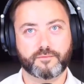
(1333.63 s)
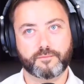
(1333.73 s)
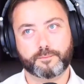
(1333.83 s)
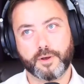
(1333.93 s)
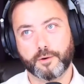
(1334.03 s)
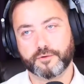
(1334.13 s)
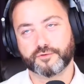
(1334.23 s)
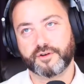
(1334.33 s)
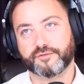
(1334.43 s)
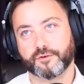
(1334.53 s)

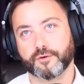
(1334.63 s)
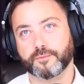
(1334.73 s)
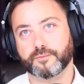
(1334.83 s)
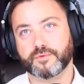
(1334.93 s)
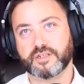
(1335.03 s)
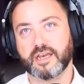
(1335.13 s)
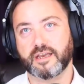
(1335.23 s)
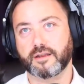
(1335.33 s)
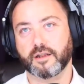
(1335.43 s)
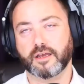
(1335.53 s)
poetry from,
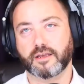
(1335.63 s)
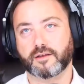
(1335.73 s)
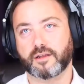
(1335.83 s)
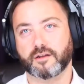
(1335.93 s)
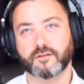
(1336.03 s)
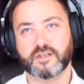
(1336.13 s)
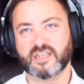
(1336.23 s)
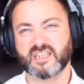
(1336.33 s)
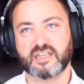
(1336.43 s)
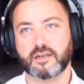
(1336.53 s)
say, like, the
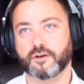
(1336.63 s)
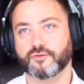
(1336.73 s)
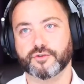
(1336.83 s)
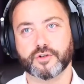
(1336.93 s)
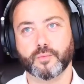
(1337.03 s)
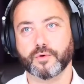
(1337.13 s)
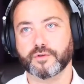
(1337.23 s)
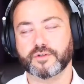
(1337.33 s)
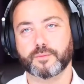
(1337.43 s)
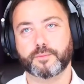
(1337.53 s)
1600s
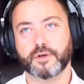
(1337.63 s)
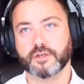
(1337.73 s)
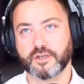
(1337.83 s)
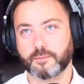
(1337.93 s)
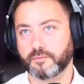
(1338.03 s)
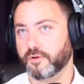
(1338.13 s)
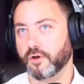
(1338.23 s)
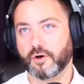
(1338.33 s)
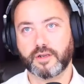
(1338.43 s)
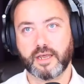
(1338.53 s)
onwards, because I'm
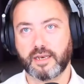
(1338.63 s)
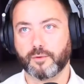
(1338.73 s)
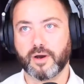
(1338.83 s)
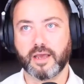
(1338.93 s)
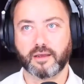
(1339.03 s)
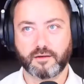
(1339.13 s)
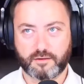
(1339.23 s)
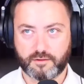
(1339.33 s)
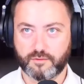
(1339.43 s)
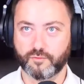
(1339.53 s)
not in any way
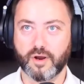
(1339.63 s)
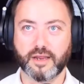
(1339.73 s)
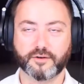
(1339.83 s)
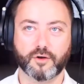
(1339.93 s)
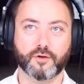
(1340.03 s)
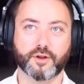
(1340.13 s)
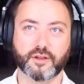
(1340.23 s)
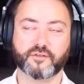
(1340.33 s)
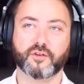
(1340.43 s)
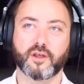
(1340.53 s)
read on
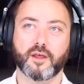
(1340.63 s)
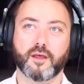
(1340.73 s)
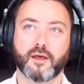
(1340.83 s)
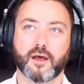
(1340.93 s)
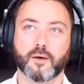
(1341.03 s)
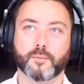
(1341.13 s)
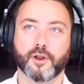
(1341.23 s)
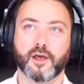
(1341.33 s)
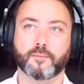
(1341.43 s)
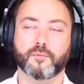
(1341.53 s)
it. But
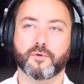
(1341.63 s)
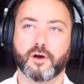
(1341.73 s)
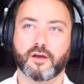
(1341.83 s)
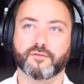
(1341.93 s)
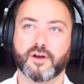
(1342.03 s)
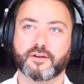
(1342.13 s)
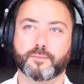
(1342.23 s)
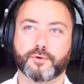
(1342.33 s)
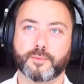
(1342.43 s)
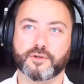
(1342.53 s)
I've
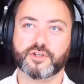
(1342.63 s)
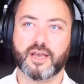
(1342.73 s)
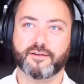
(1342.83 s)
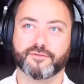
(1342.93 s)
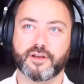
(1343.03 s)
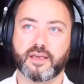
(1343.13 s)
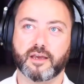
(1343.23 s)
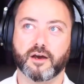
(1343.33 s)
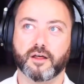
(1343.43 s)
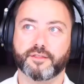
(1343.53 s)
read pretty much every
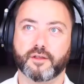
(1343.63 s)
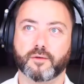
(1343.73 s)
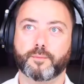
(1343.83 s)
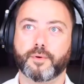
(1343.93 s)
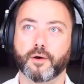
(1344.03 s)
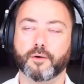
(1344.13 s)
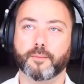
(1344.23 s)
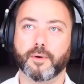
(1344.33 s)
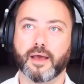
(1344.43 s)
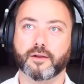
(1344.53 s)
King Arthur
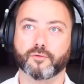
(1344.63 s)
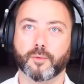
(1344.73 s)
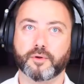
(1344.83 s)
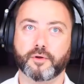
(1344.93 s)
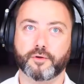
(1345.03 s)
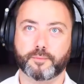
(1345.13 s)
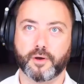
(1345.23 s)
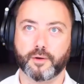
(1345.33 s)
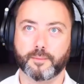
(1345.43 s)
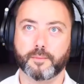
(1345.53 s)
poem and Robin Hood poem